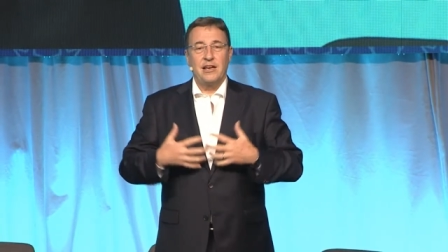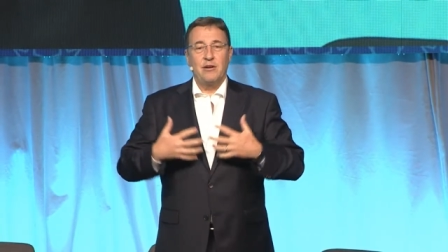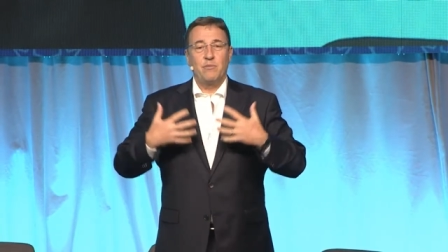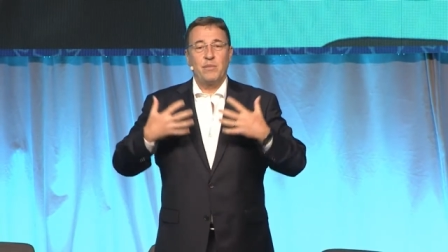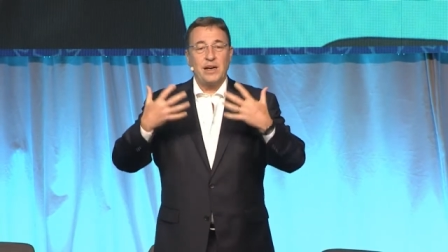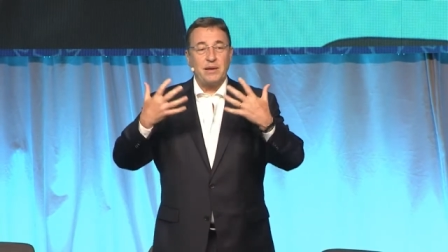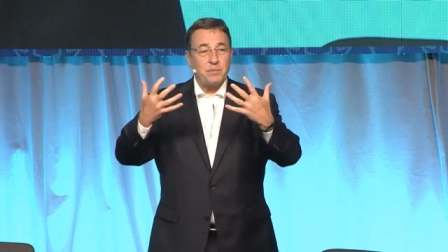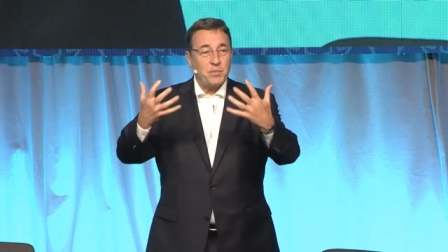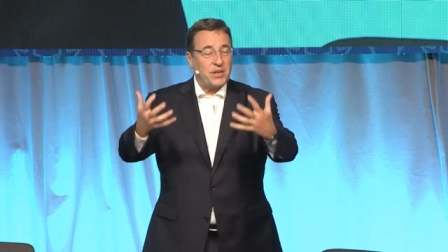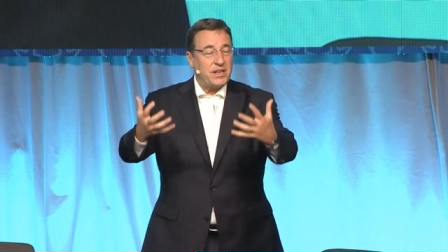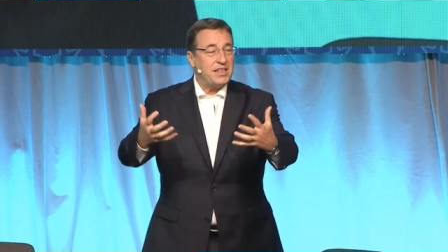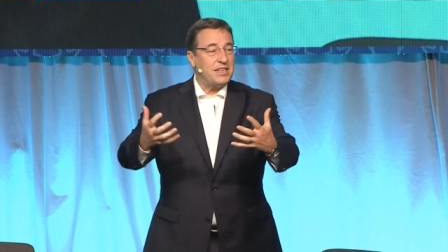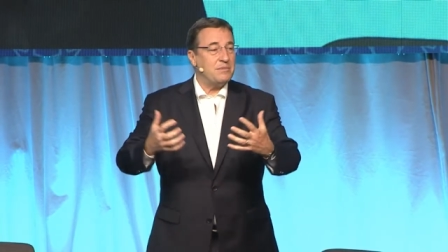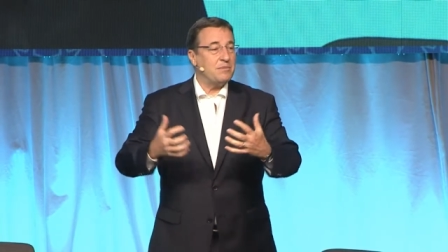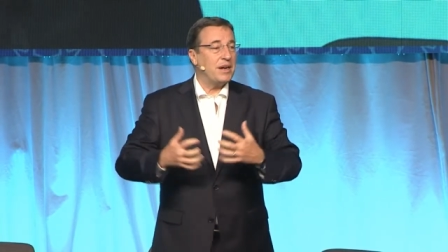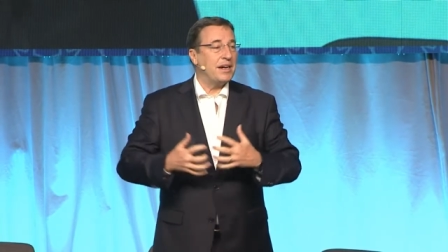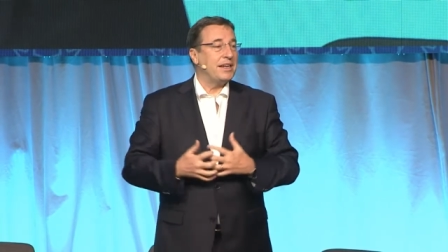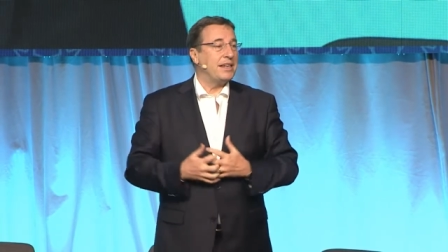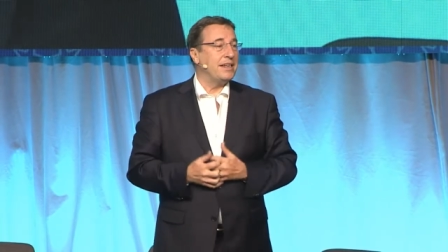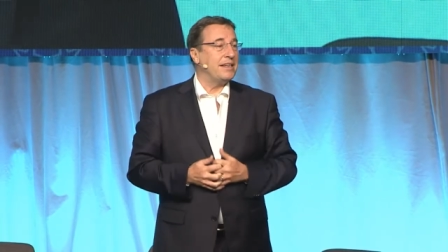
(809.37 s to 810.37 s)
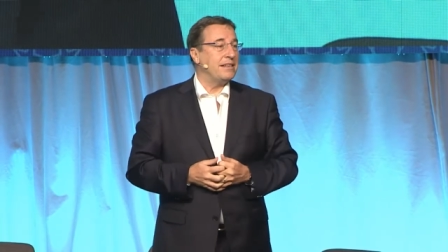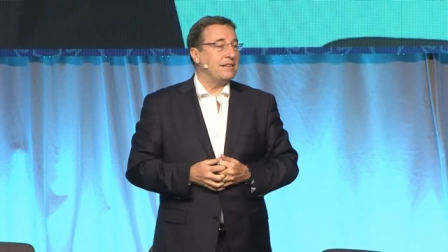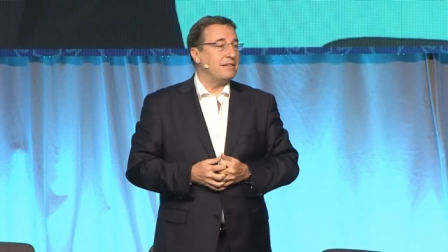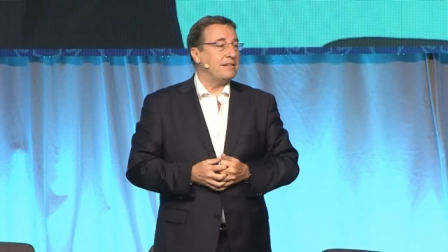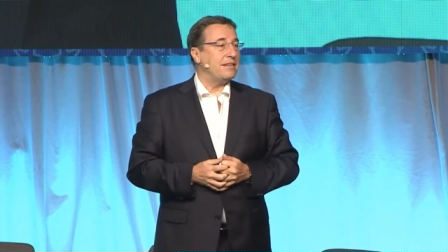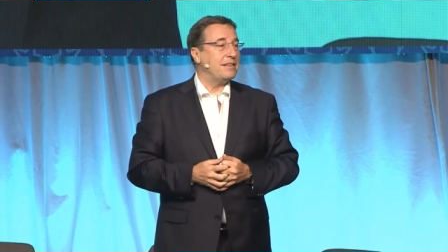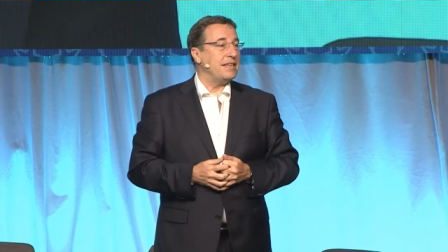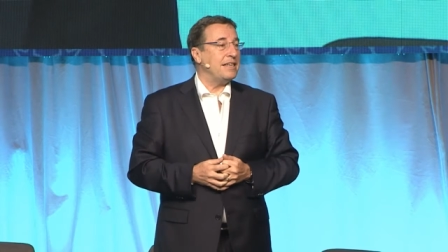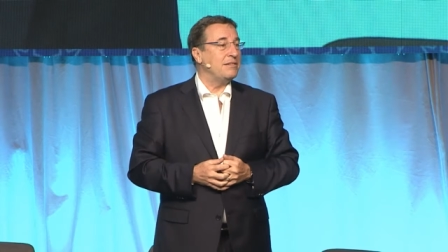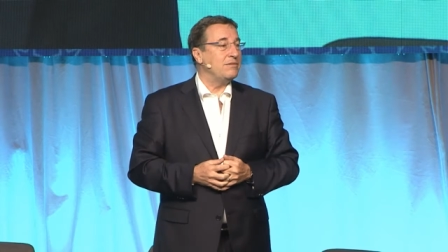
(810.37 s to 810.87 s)
My plea, my
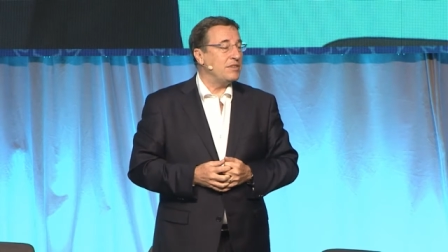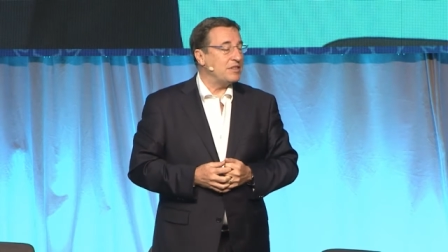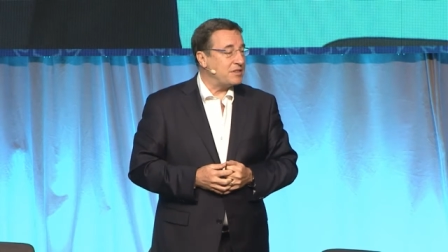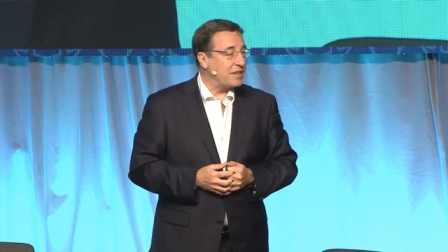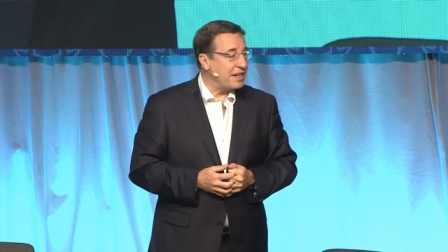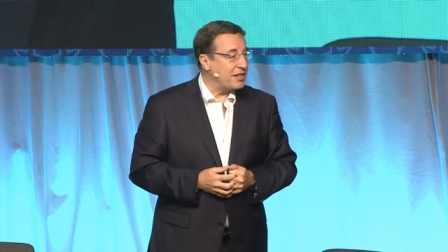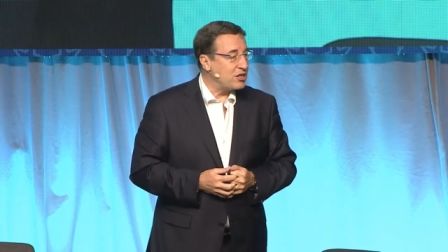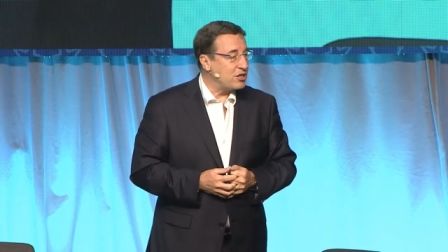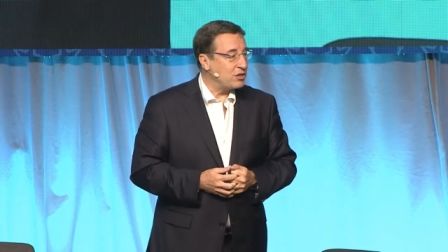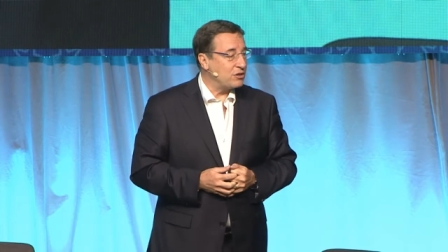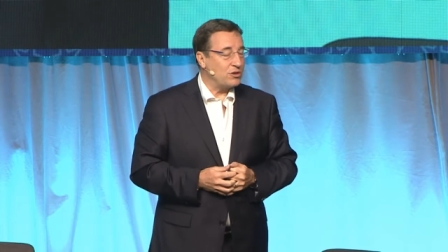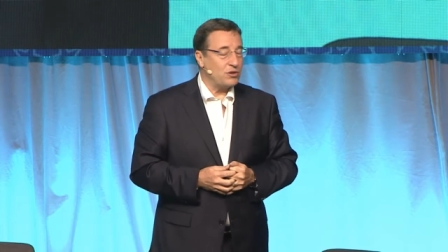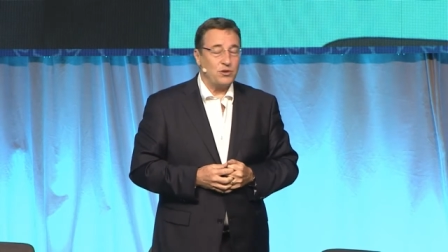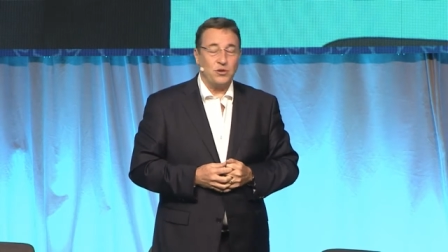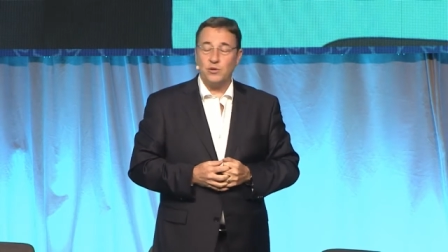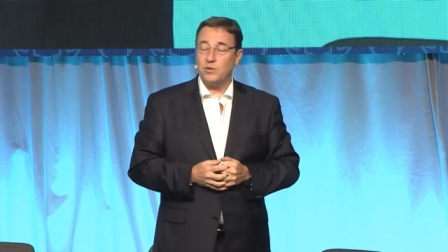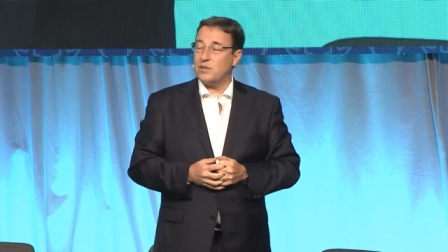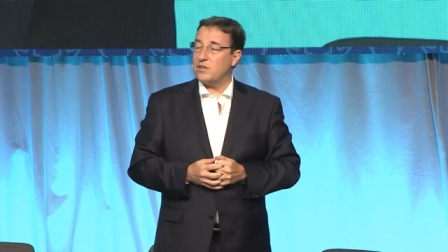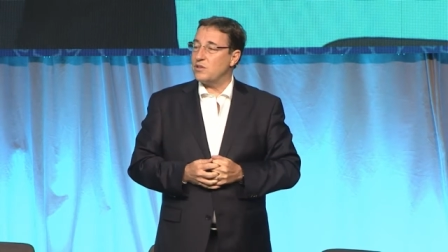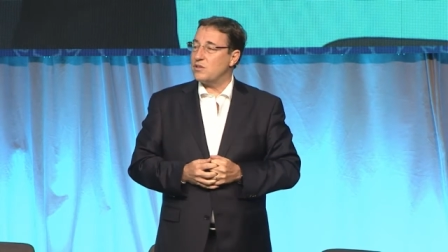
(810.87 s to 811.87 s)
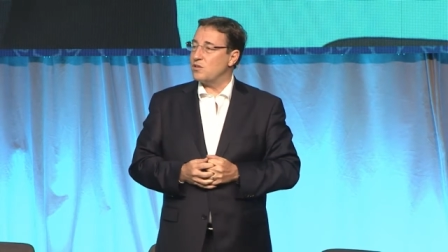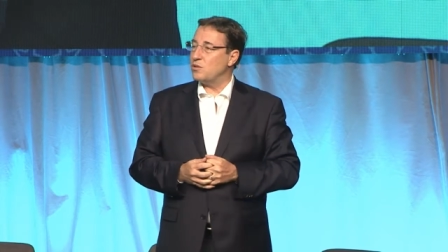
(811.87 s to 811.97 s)
invitation to you is